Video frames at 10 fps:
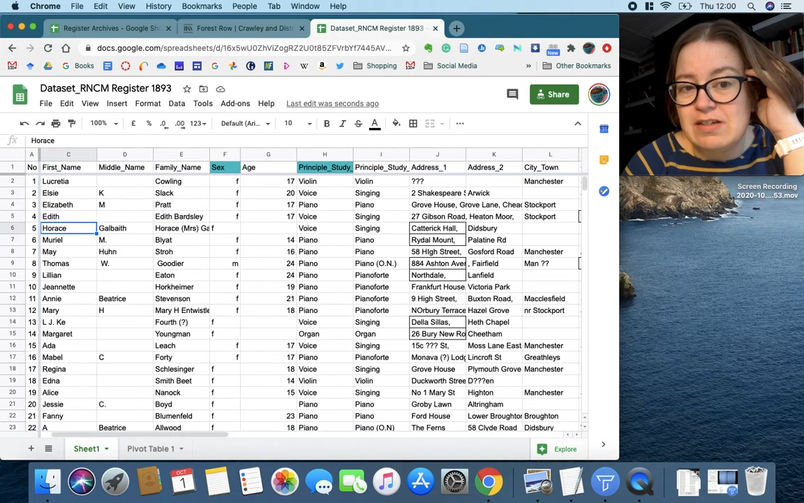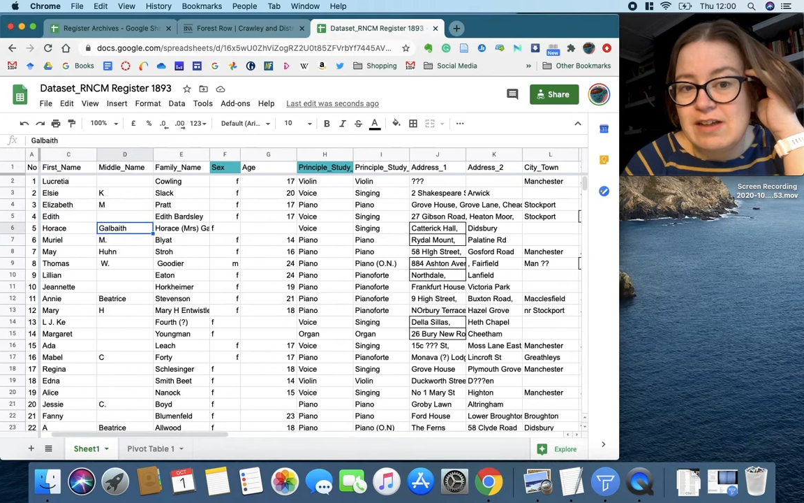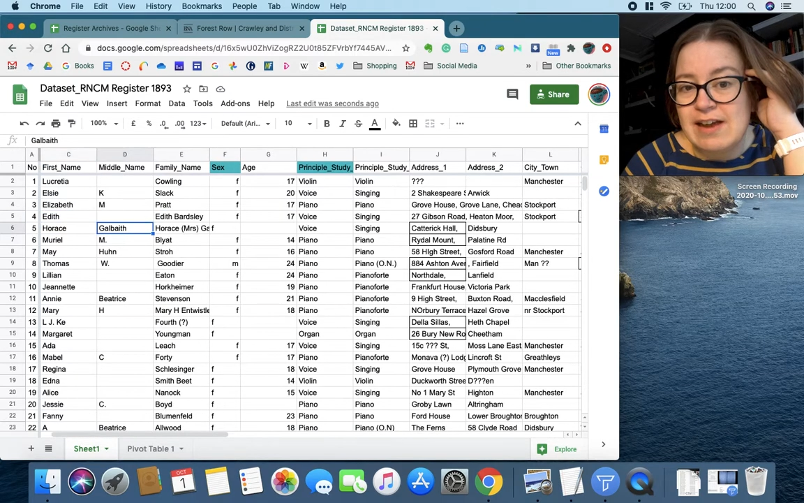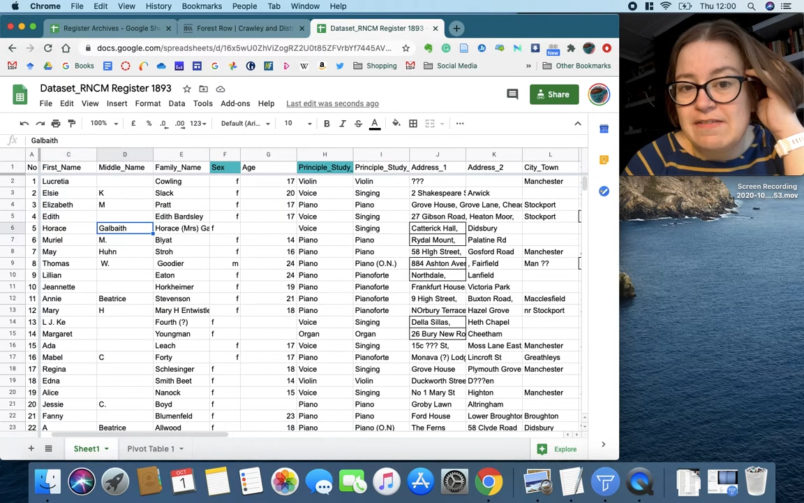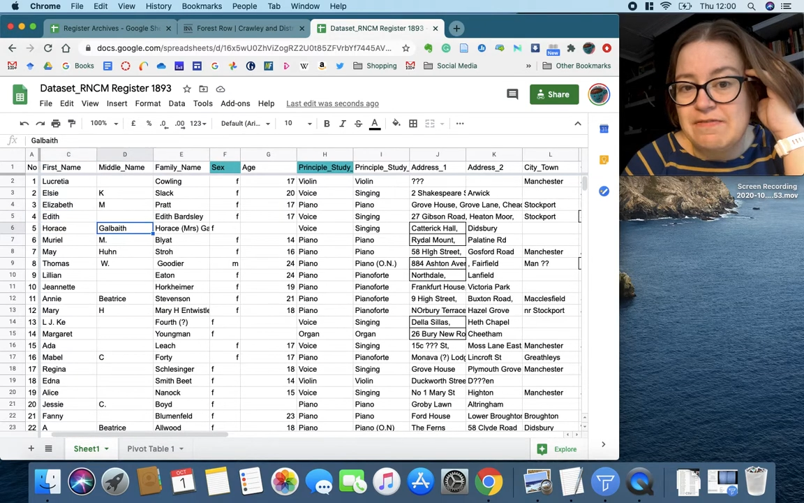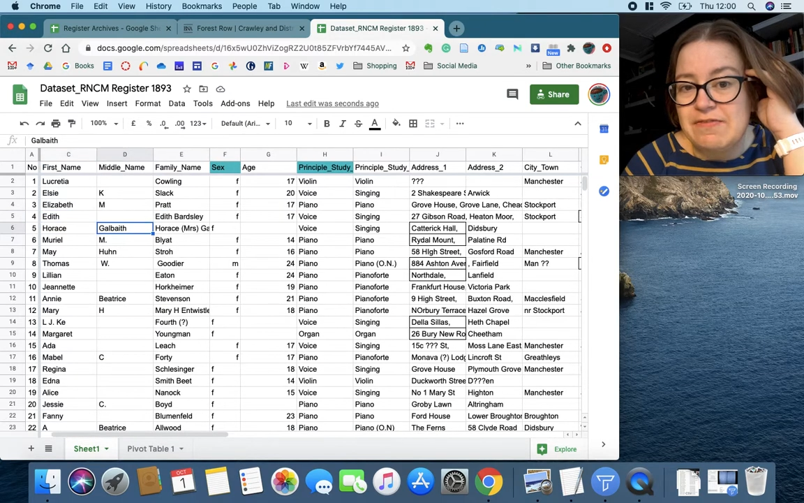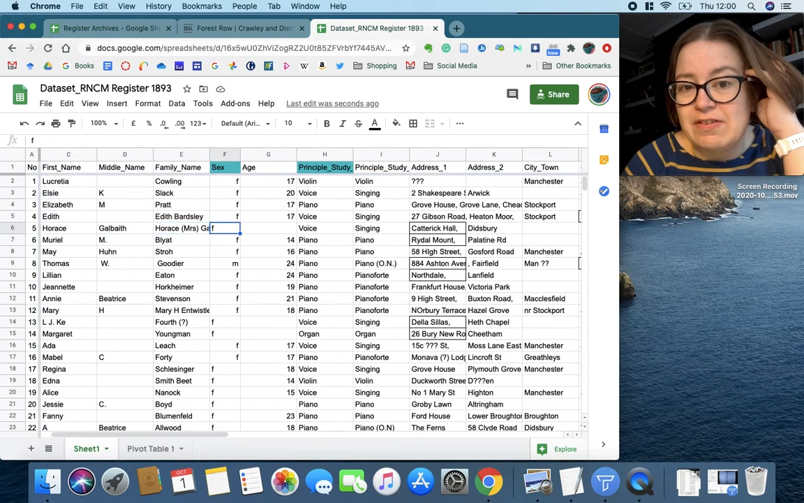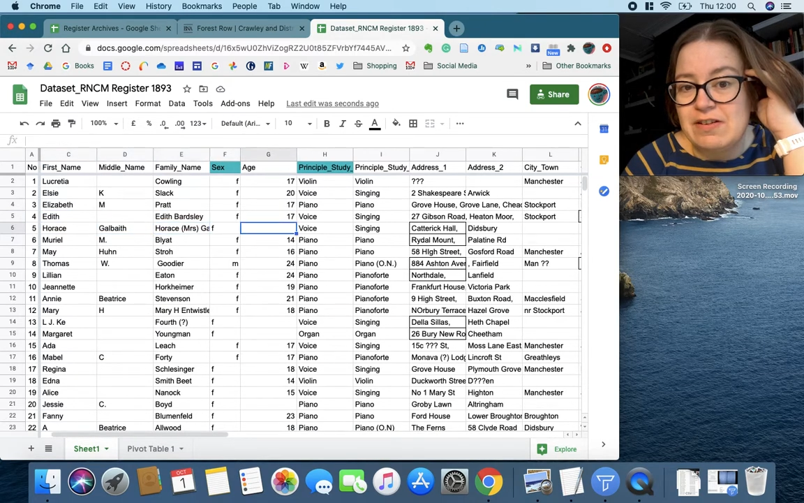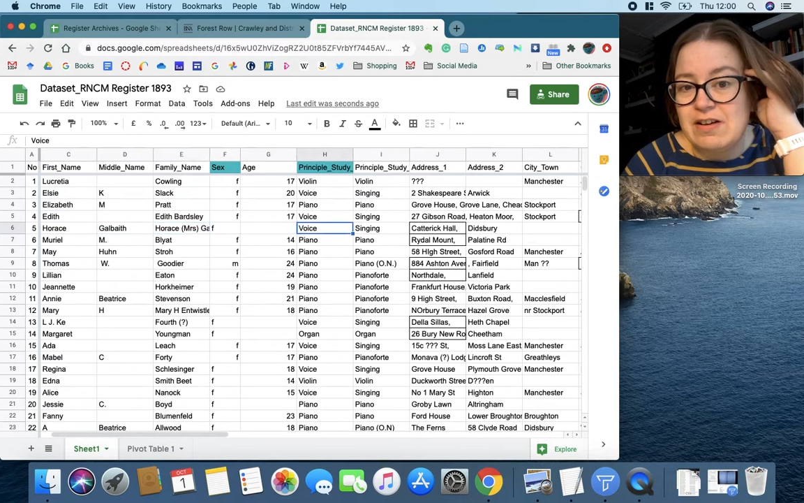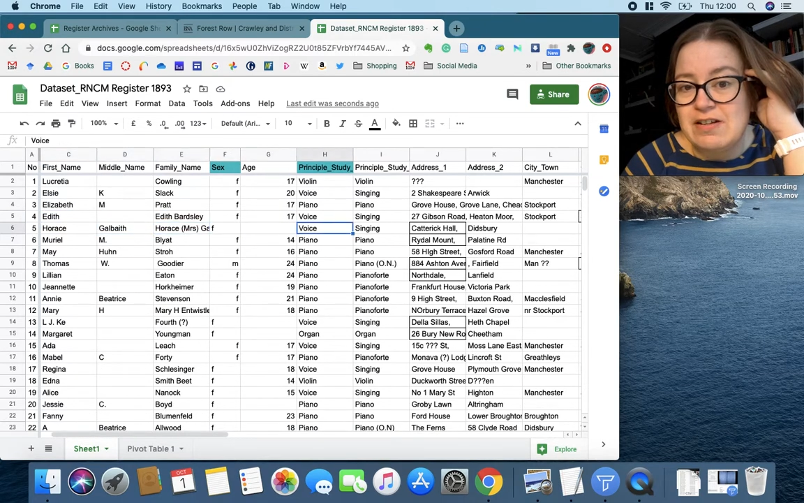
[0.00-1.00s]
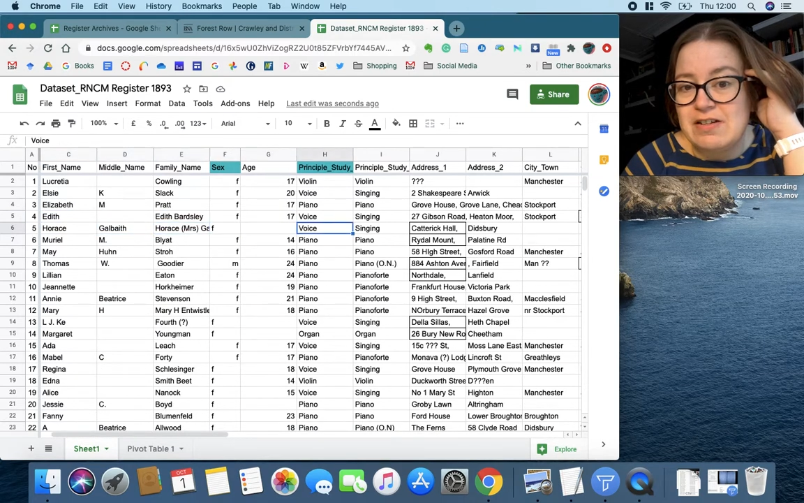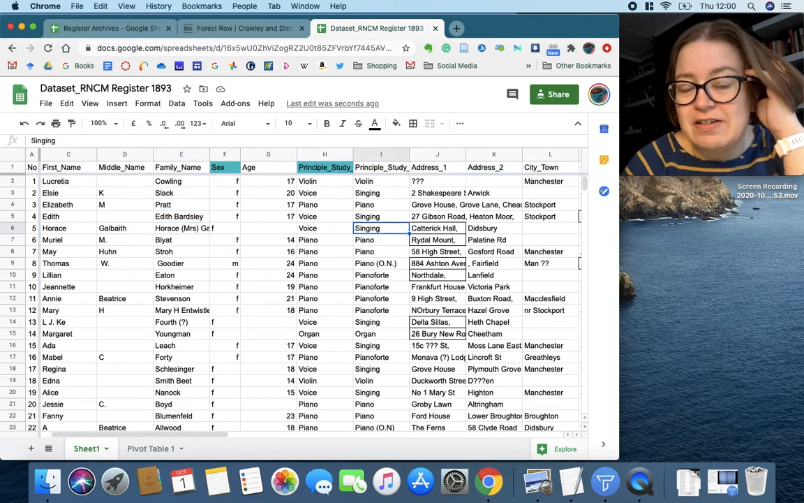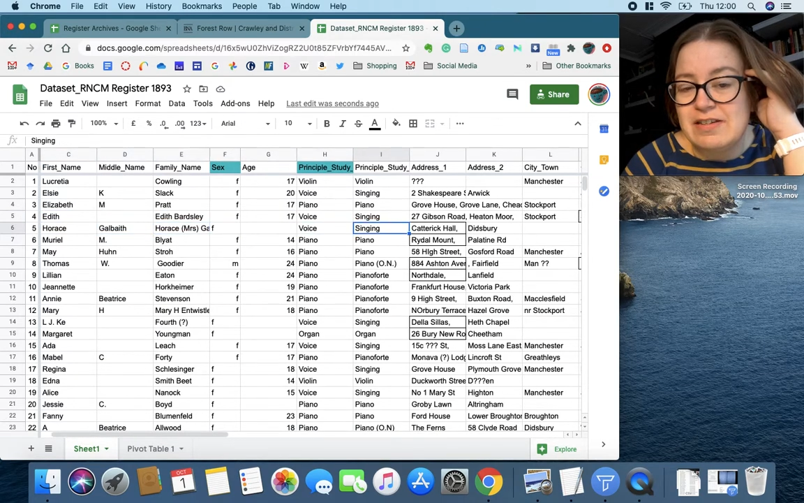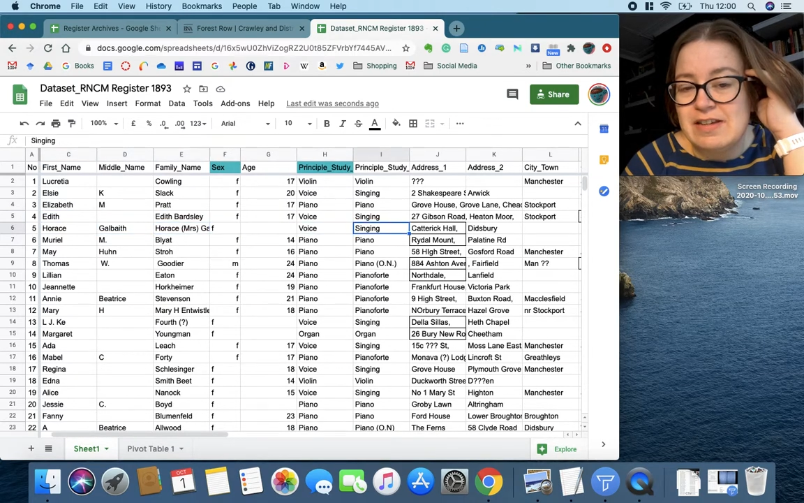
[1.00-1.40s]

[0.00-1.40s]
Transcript: have guardians.